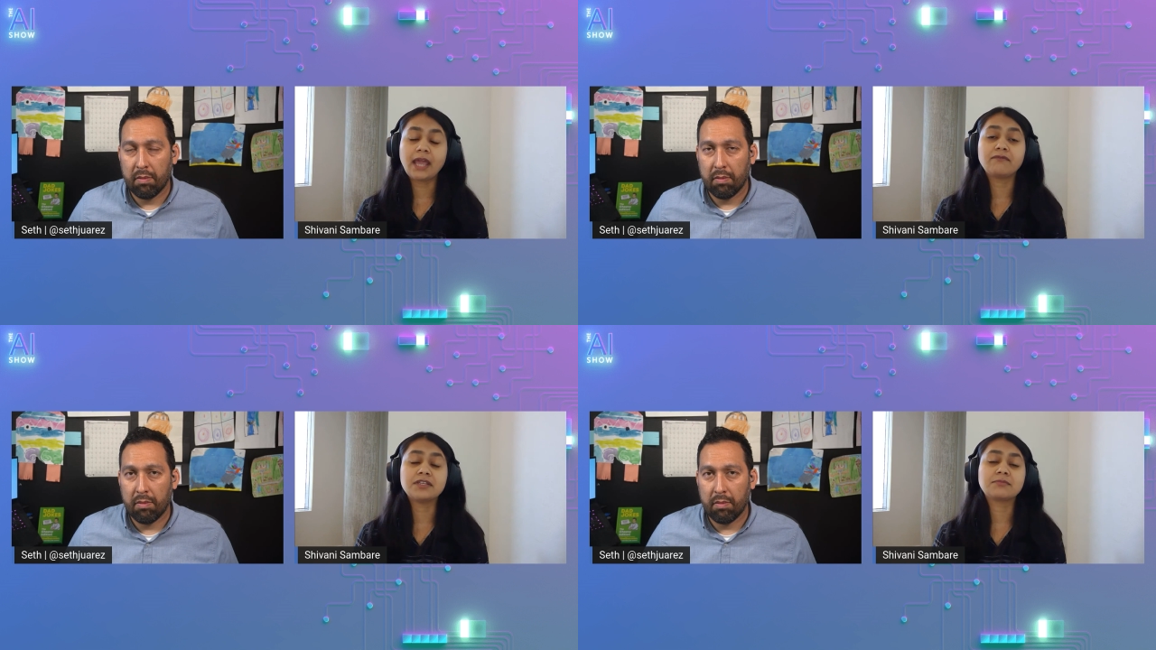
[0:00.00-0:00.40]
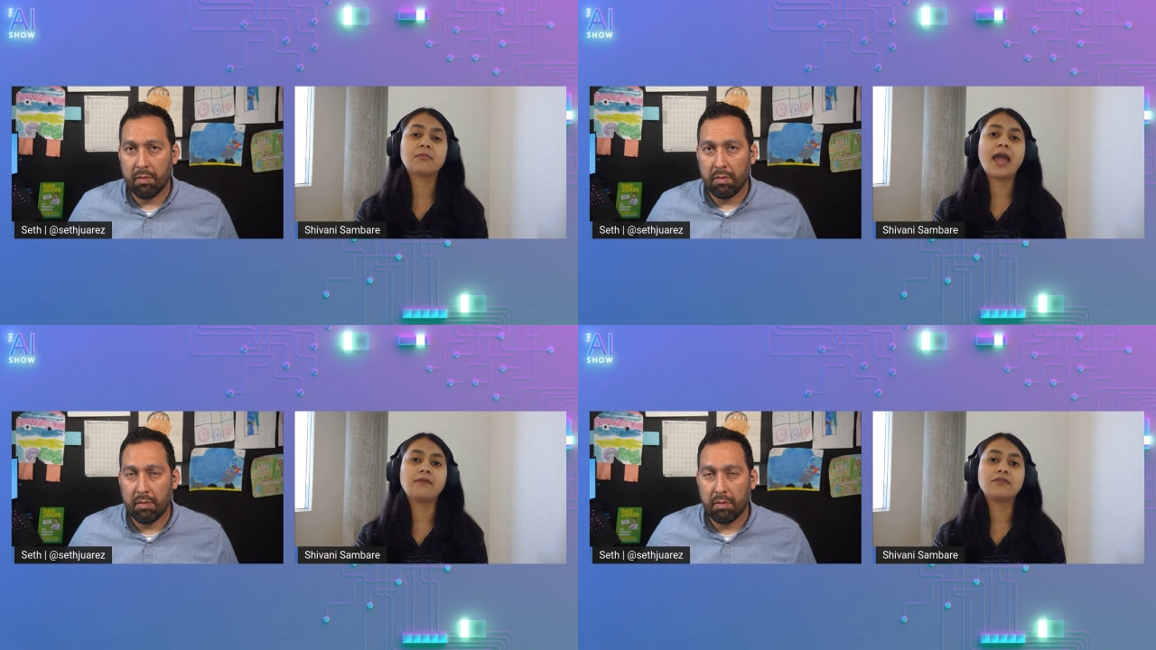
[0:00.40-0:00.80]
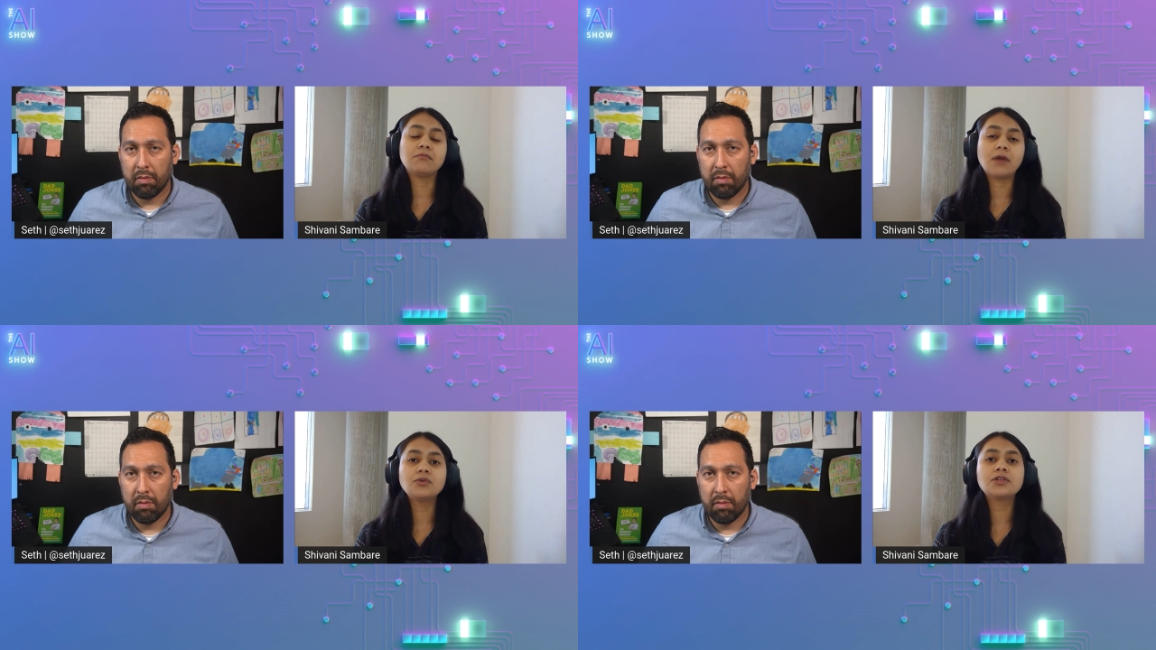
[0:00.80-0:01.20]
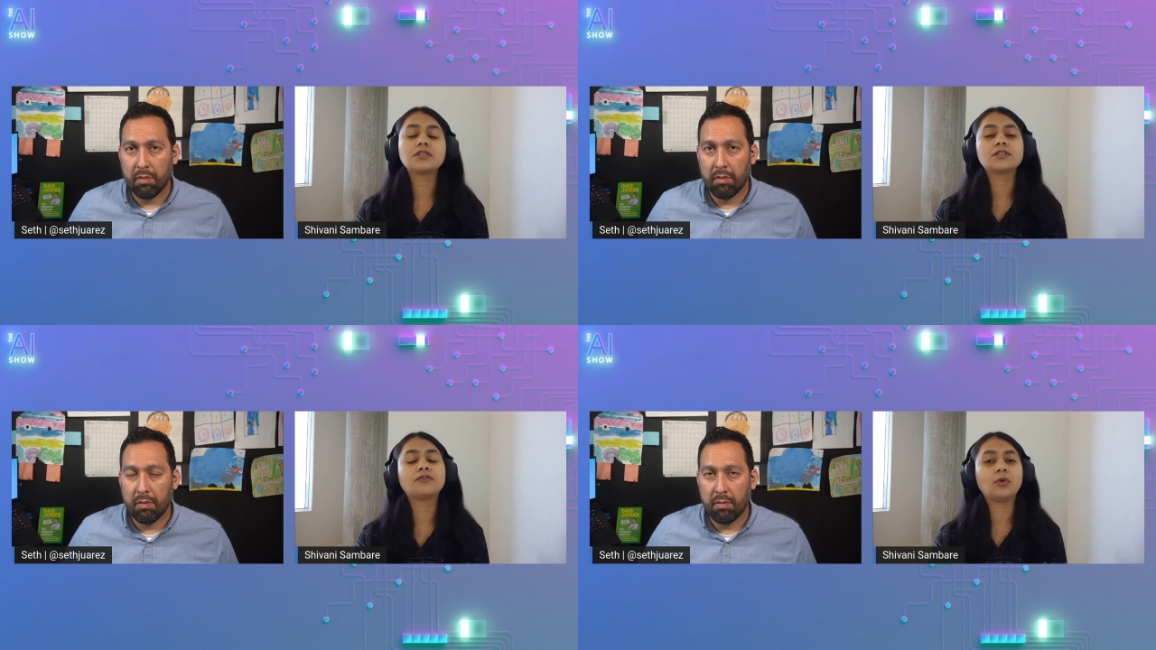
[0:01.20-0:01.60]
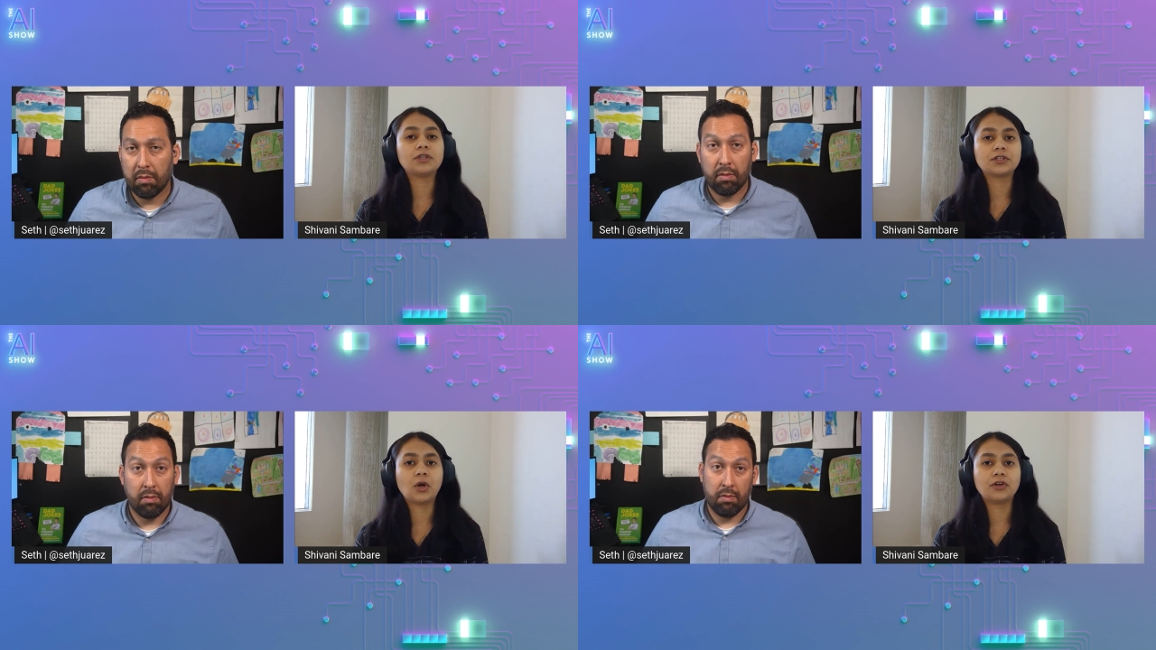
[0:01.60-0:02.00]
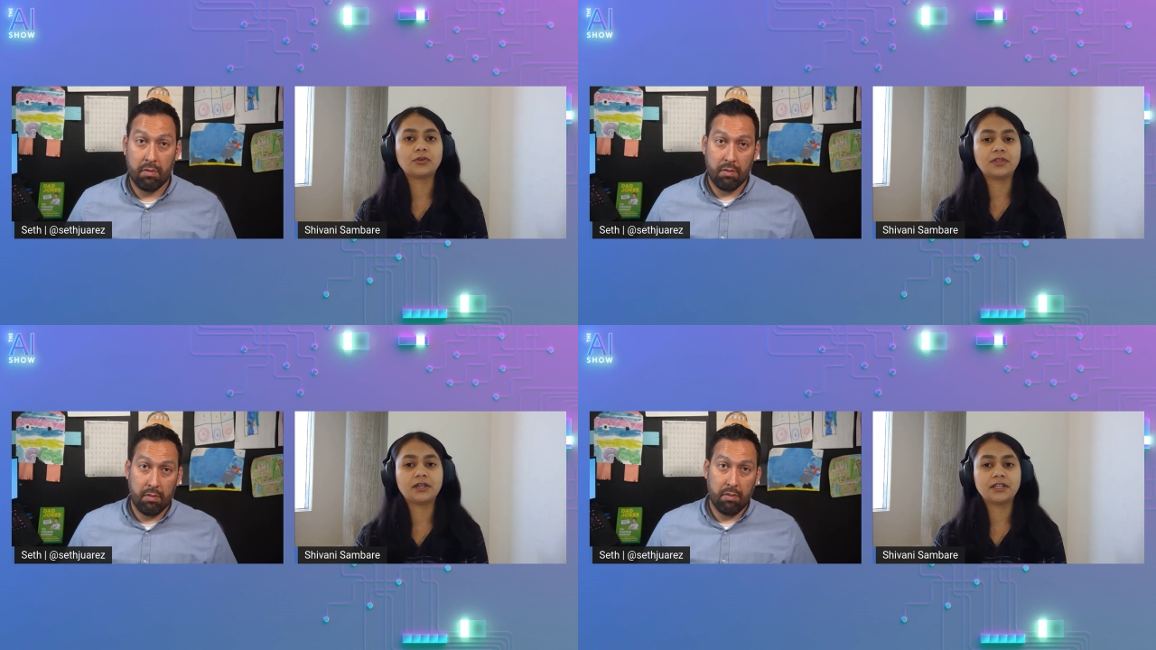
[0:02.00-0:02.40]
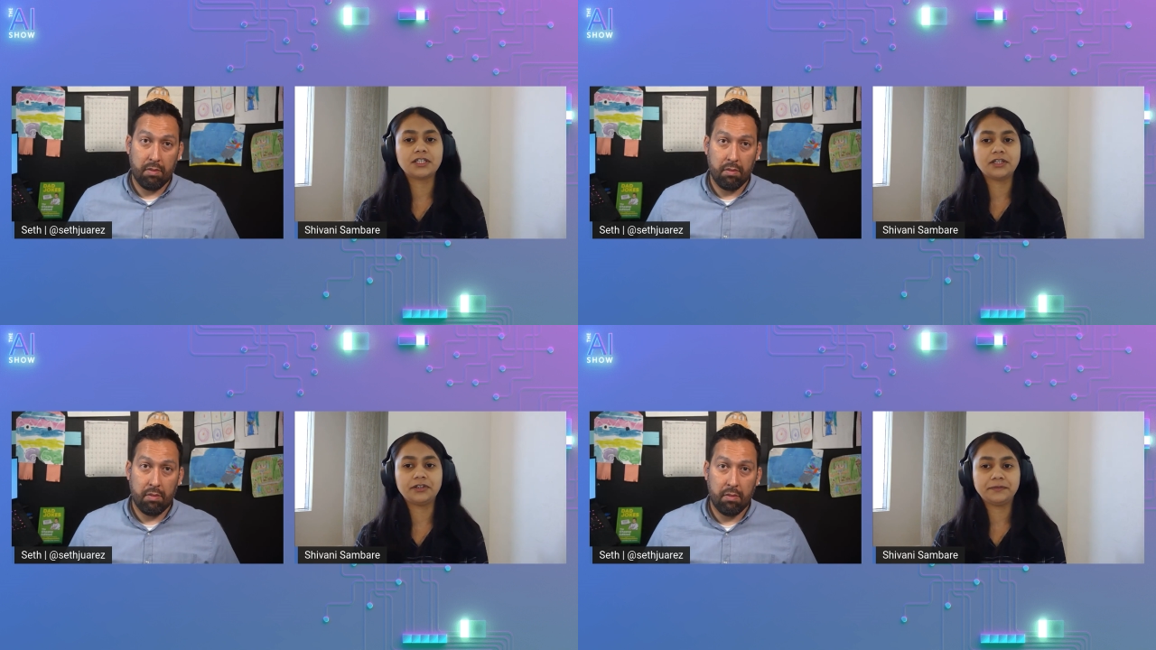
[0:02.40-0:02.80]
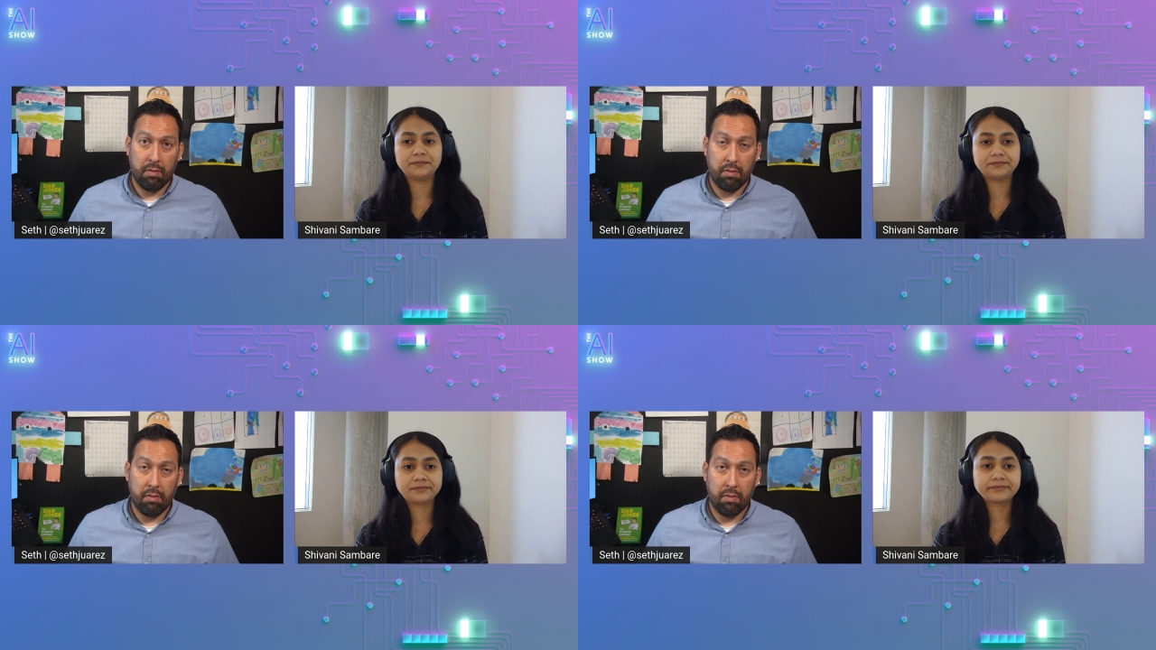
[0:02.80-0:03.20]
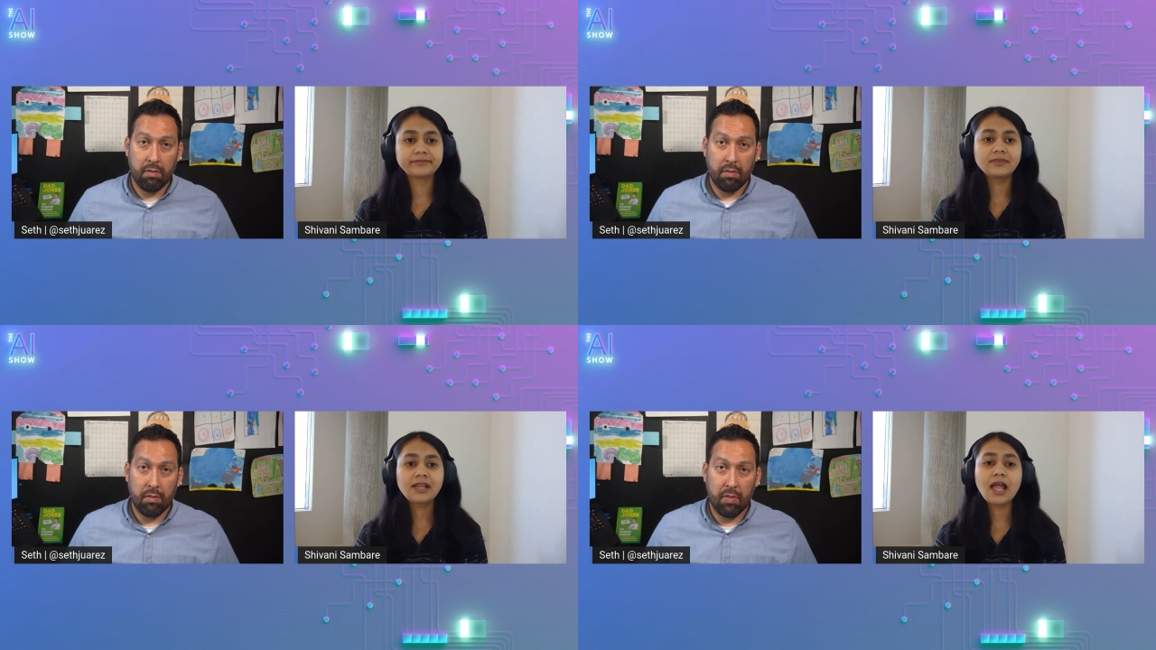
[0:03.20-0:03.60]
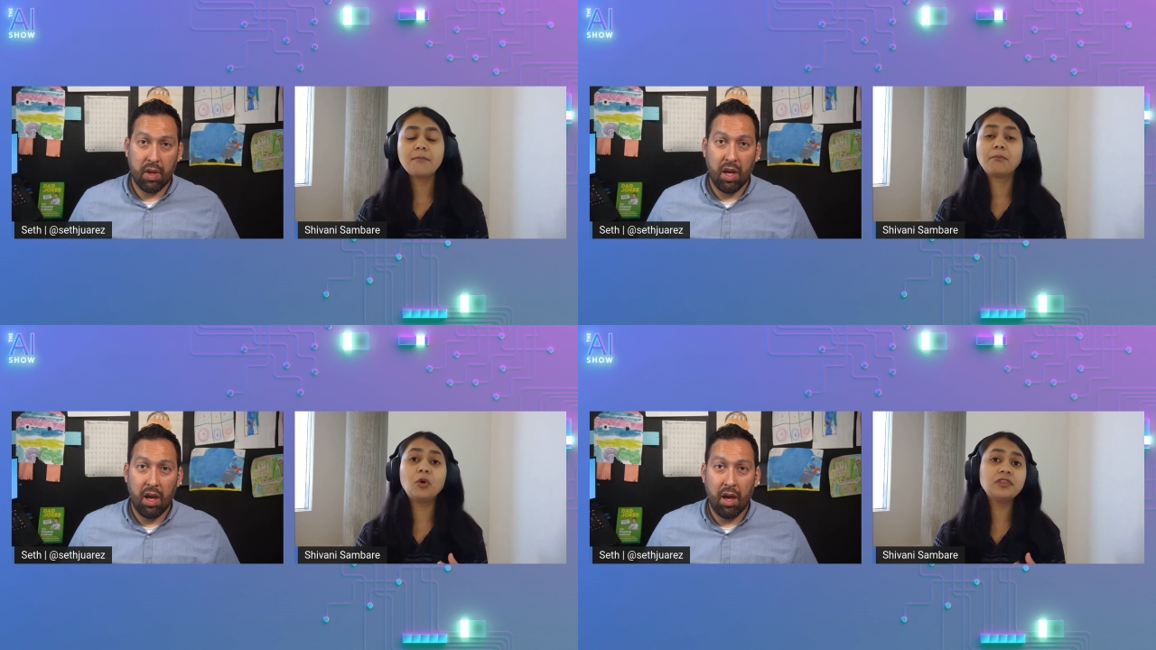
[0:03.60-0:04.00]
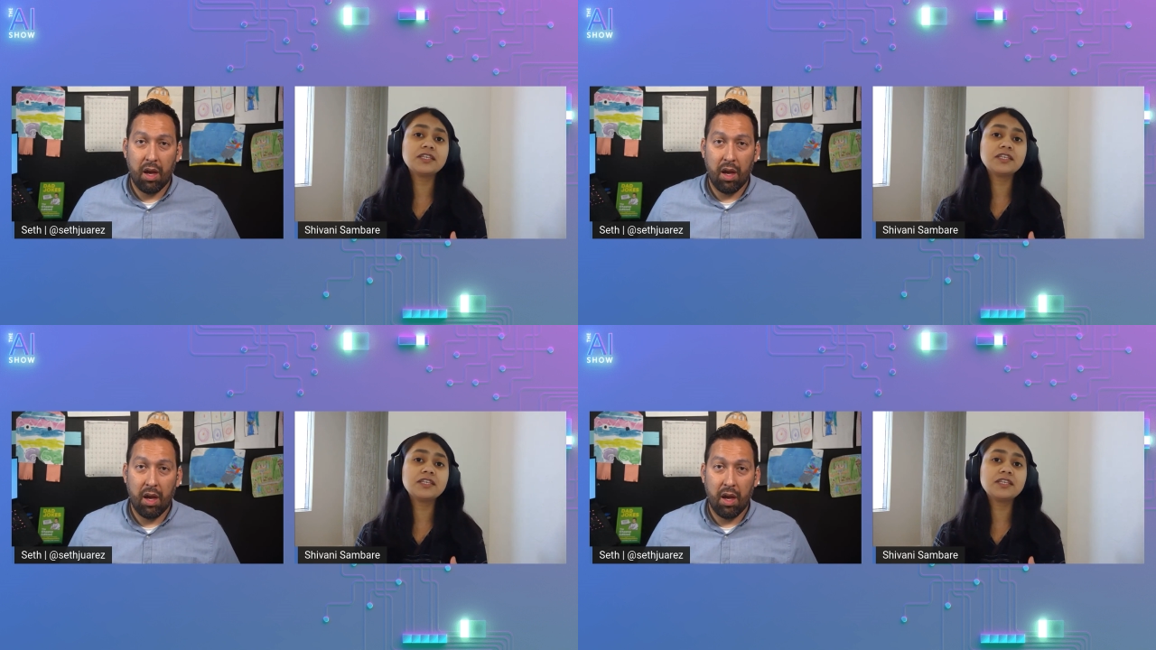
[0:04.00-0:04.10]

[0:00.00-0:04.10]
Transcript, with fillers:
Speaker 1: and we mount this folder onto the container. Both